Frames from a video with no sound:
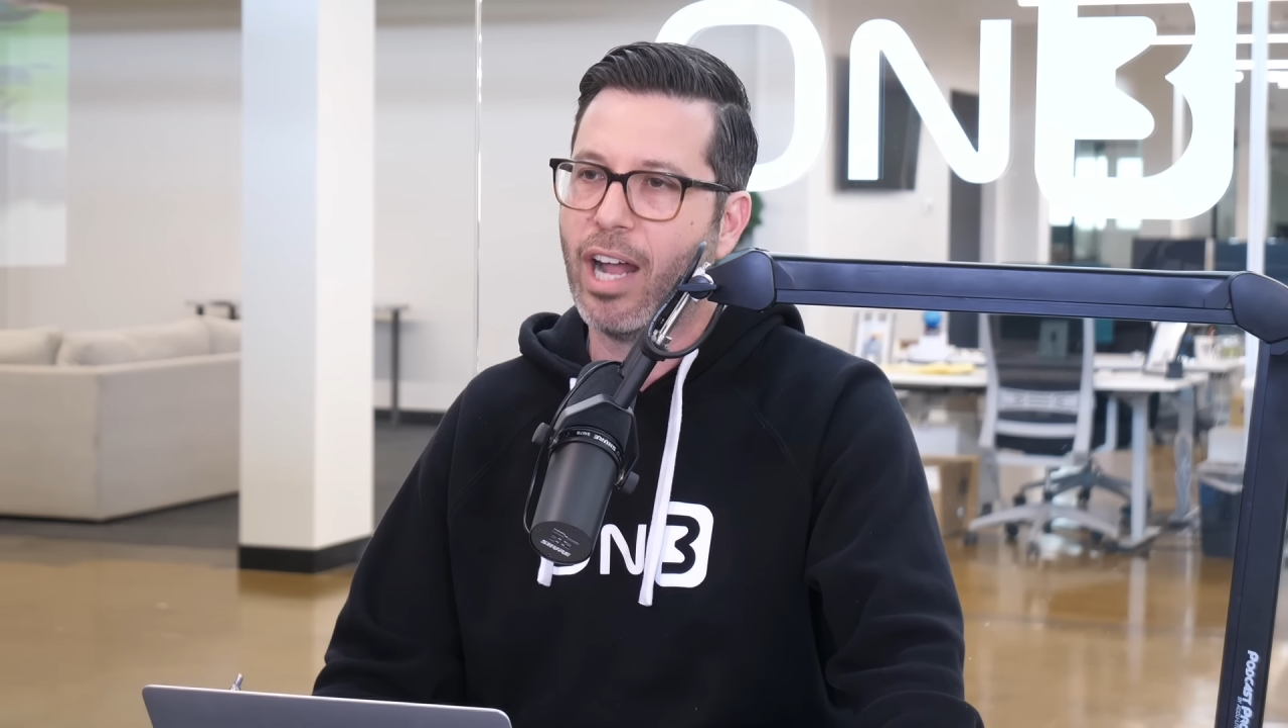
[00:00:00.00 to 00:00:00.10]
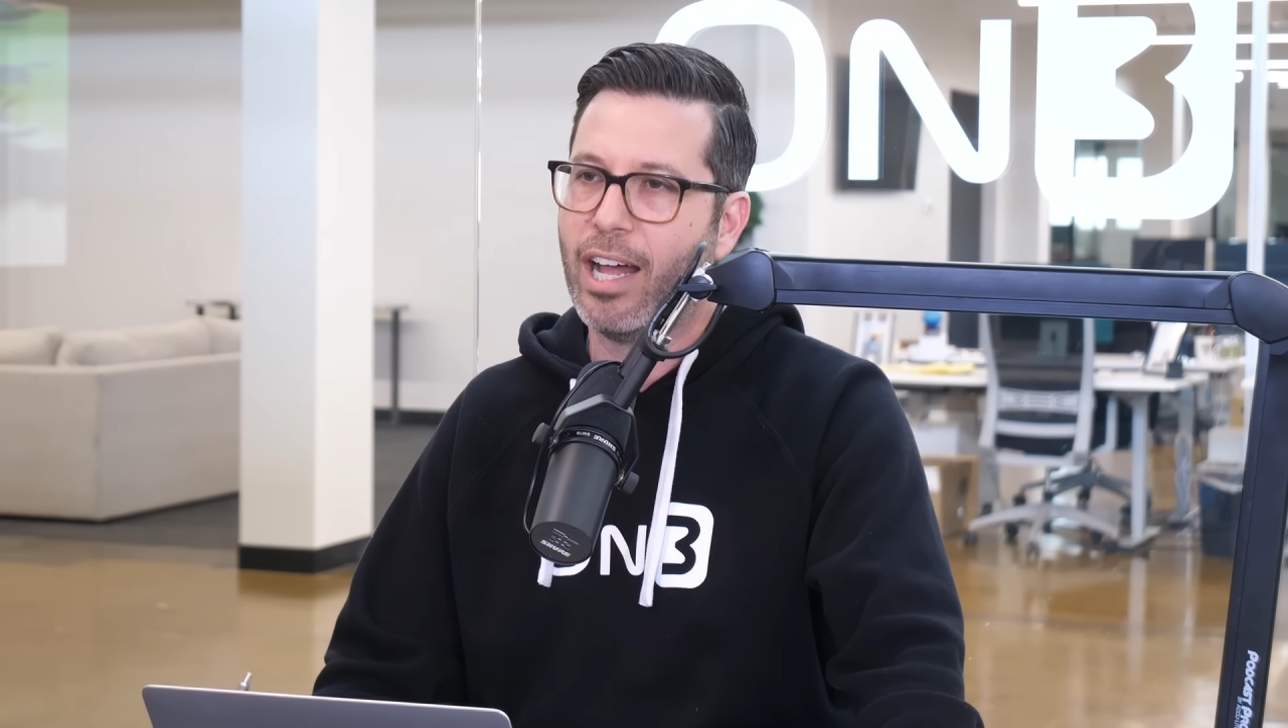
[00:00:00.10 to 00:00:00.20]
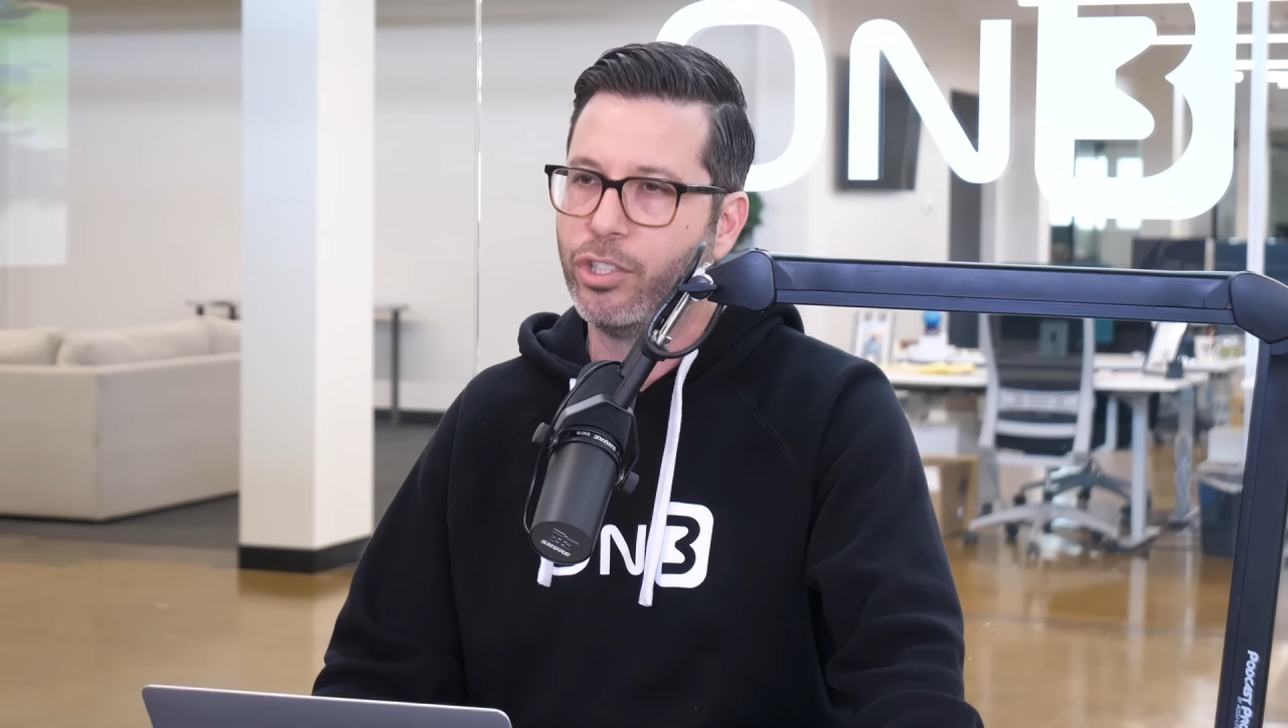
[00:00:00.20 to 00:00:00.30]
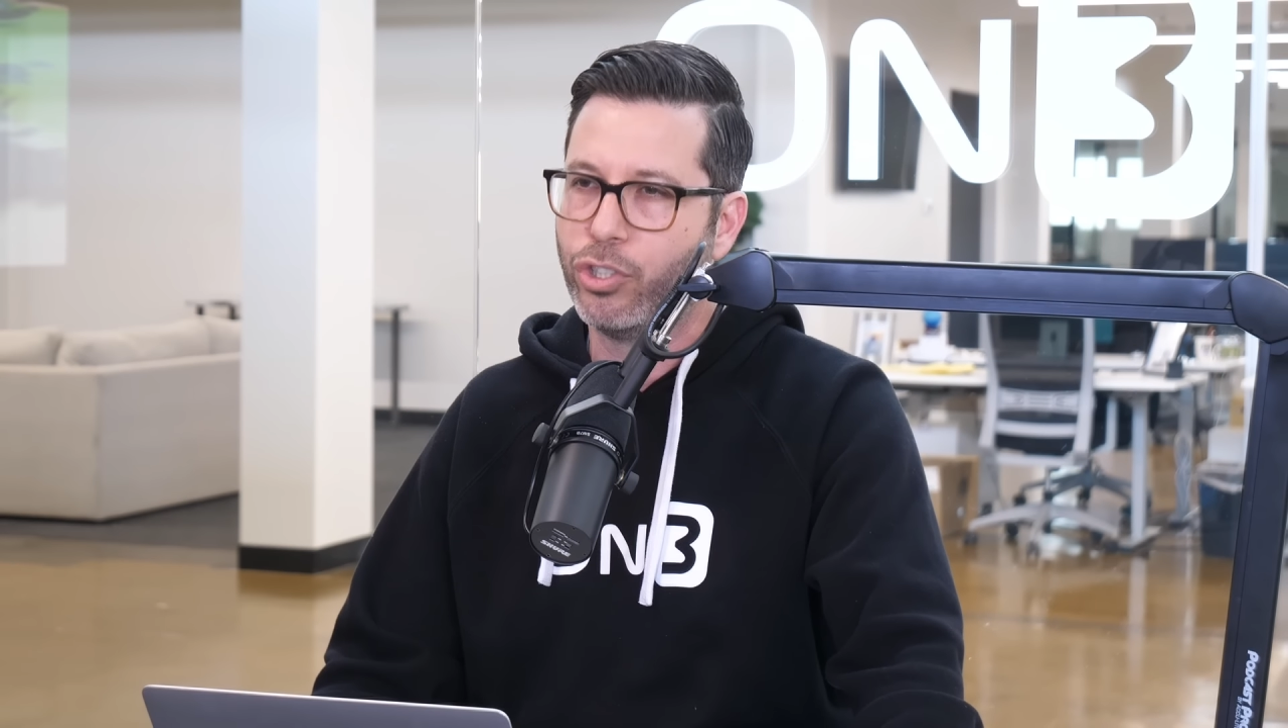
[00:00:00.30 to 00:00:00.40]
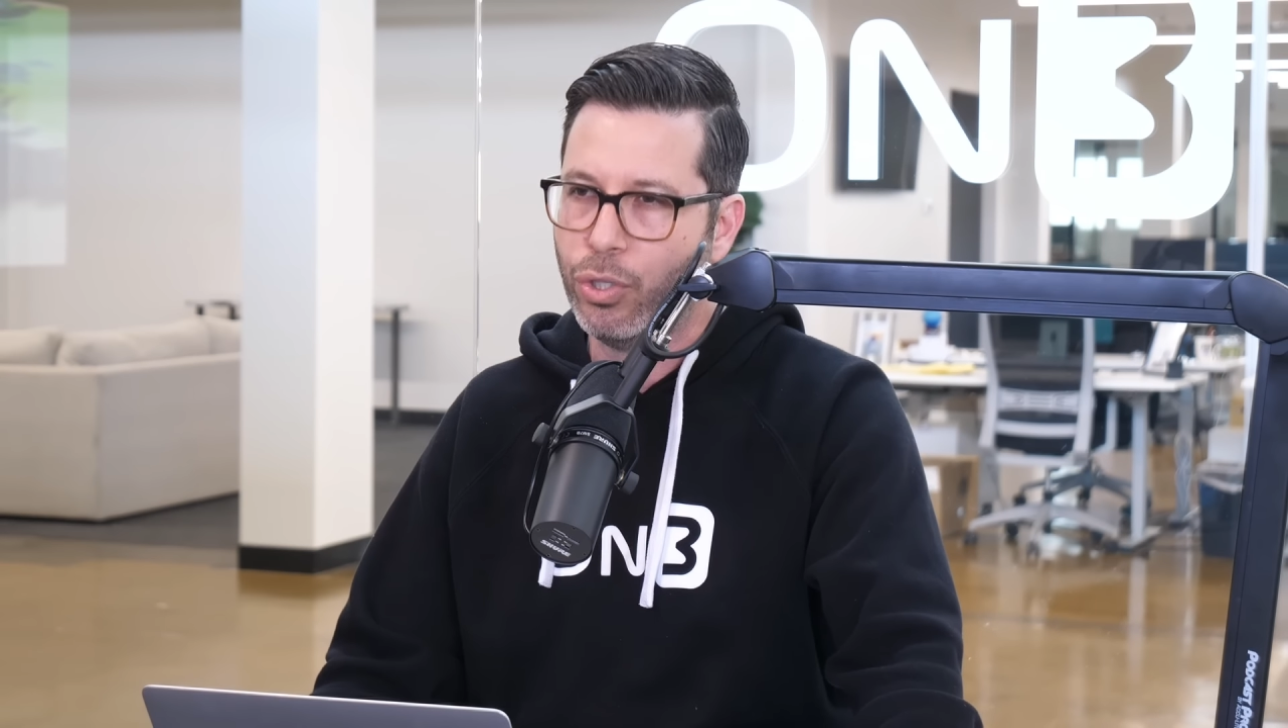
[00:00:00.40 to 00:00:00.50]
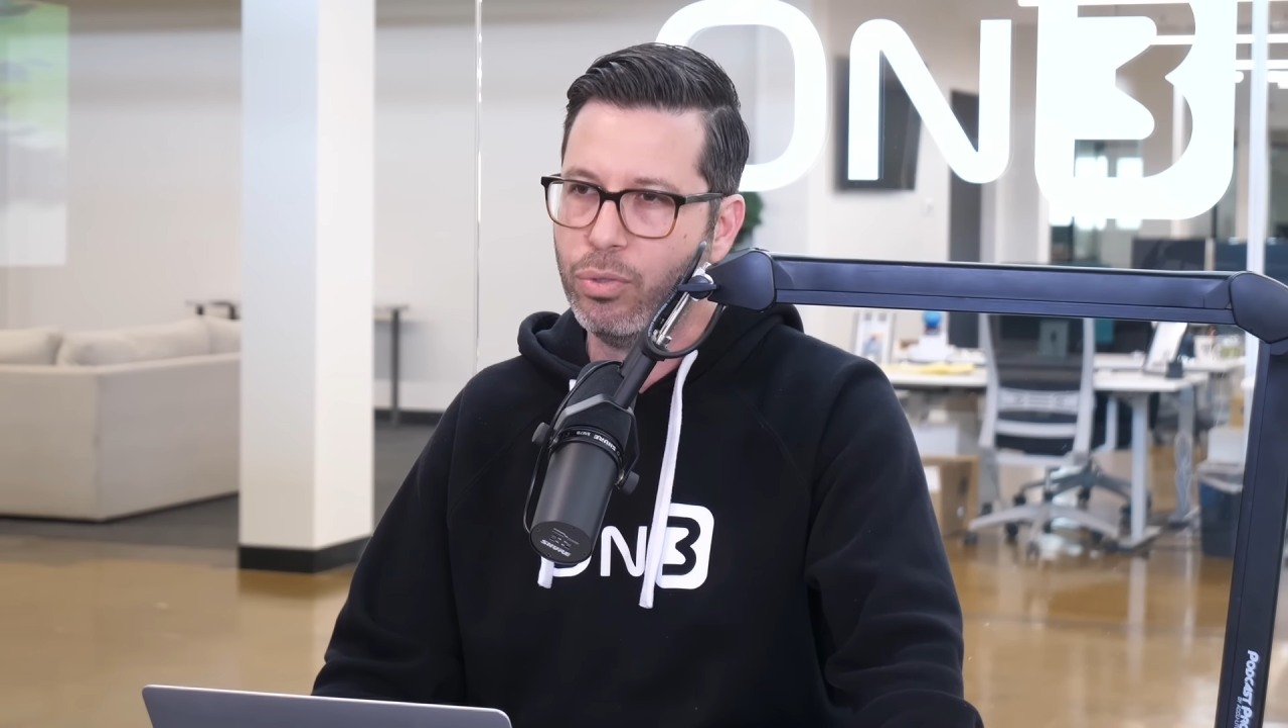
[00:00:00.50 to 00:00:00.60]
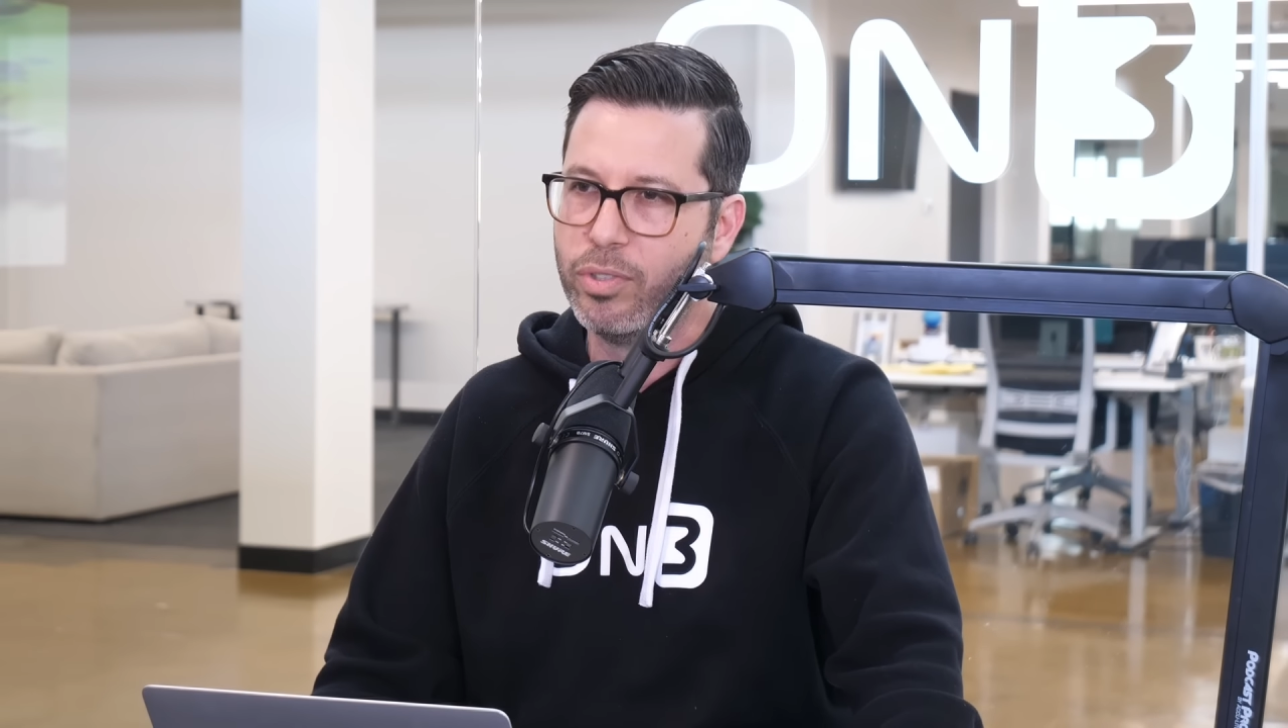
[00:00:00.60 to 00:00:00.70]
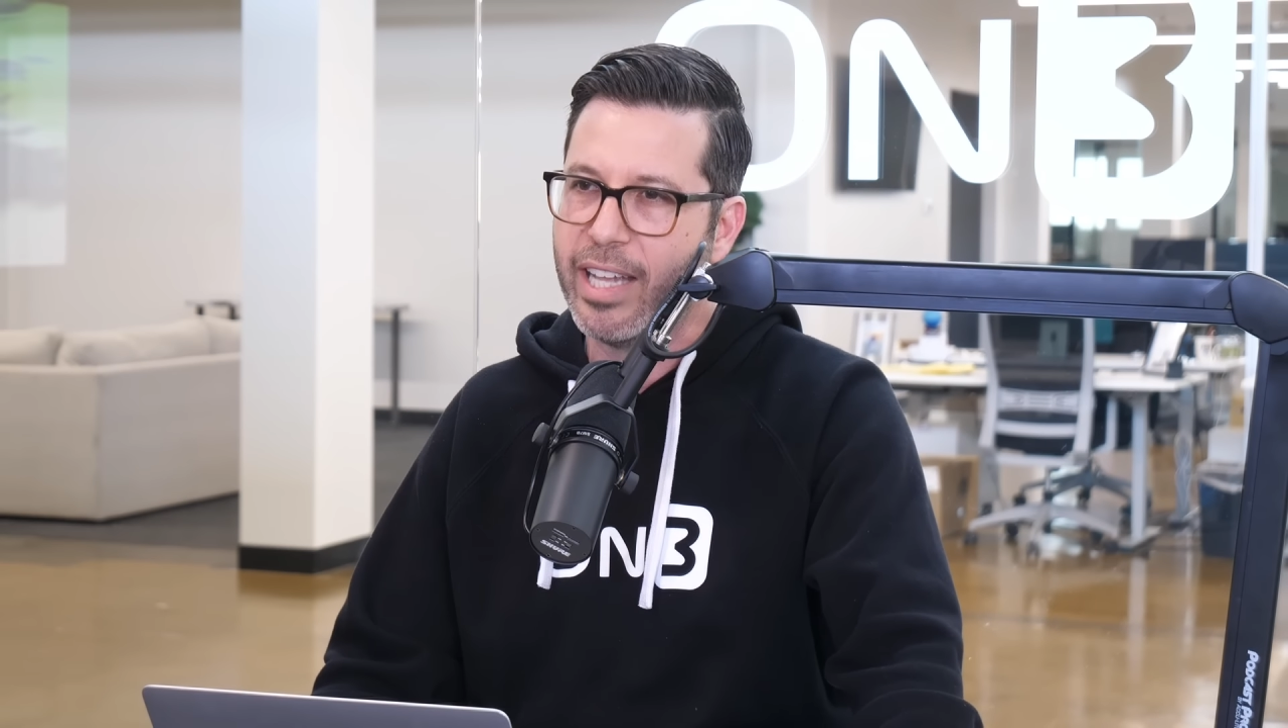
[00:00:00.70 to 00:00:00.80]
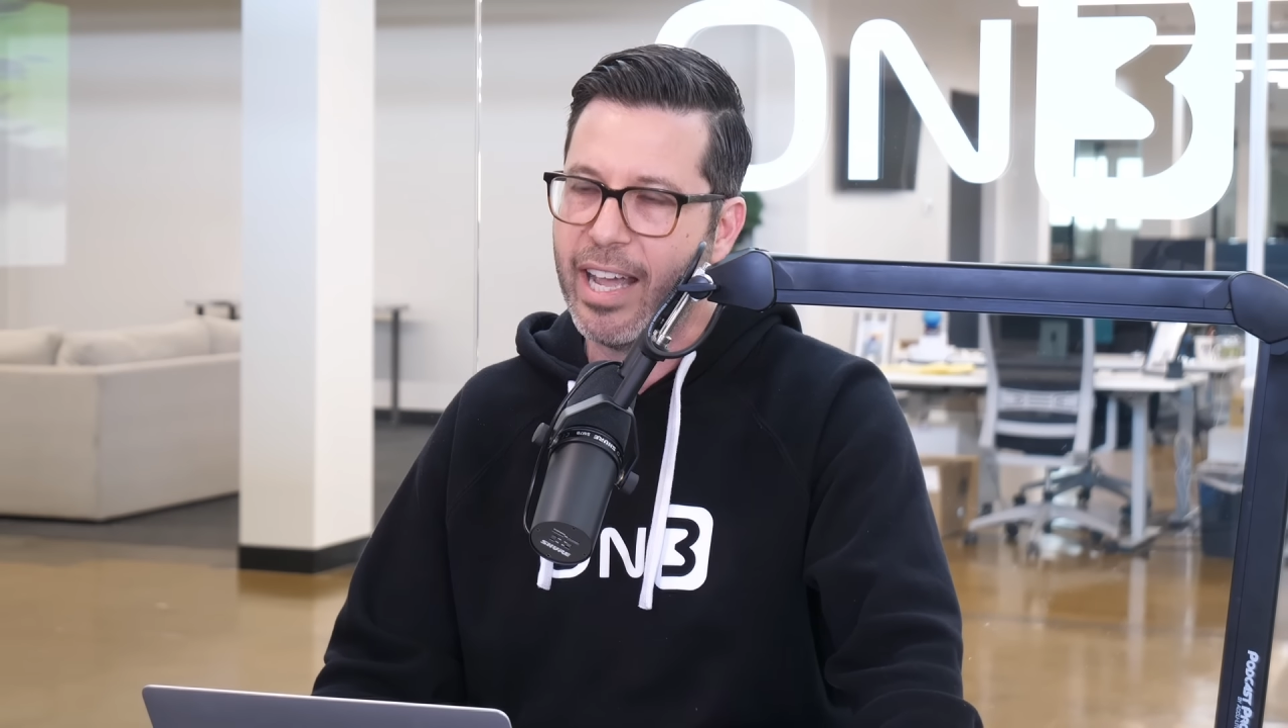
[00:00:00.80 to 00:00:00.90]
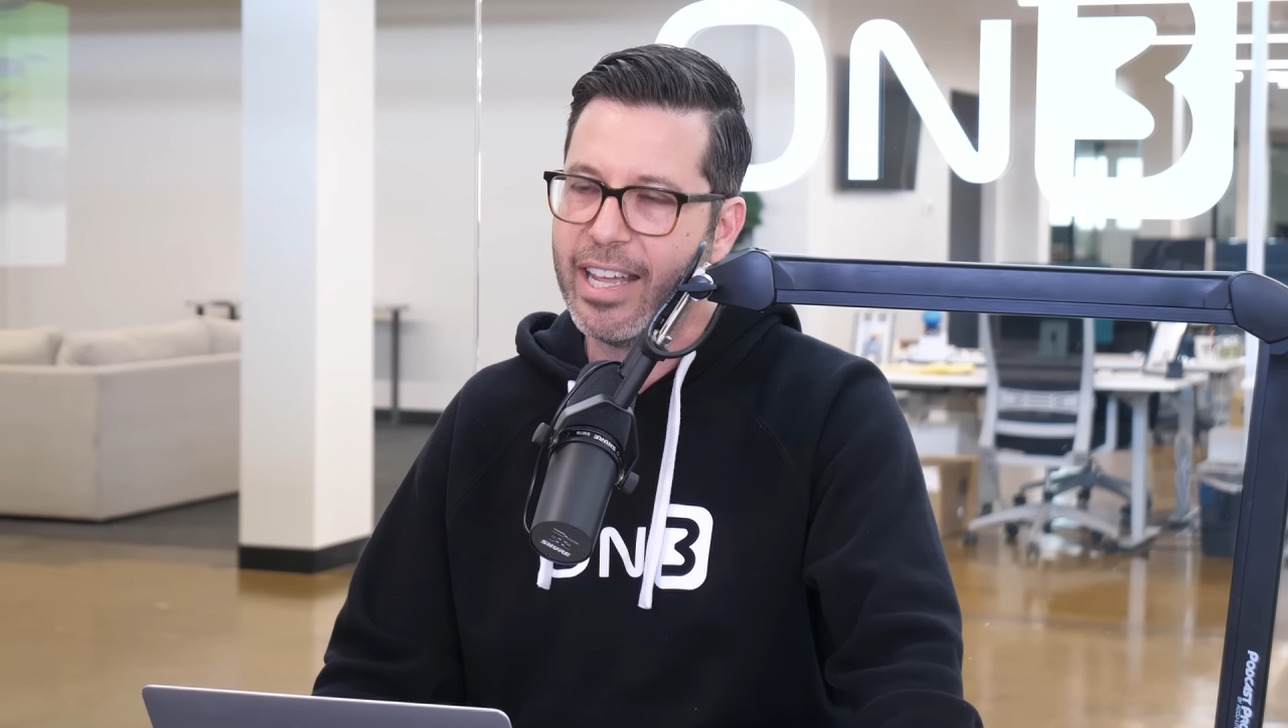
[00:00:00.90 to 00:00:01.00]
on
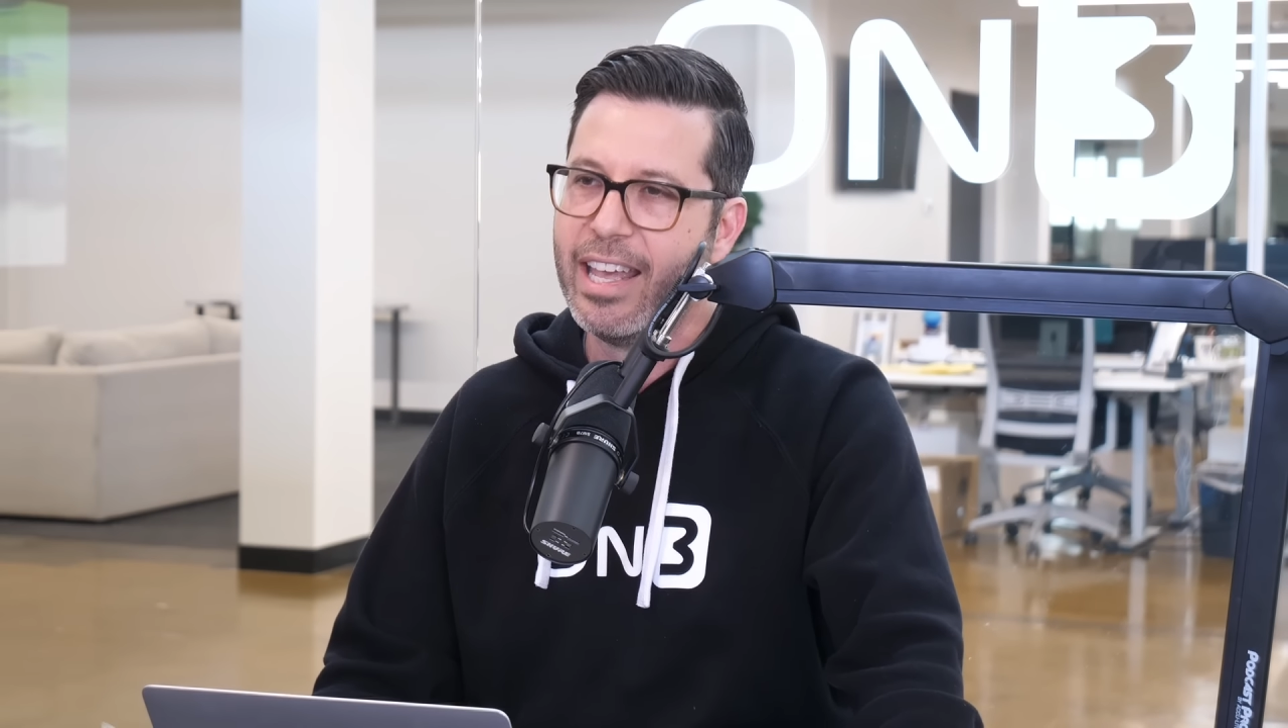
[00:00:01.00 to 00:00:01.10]
Tuesday.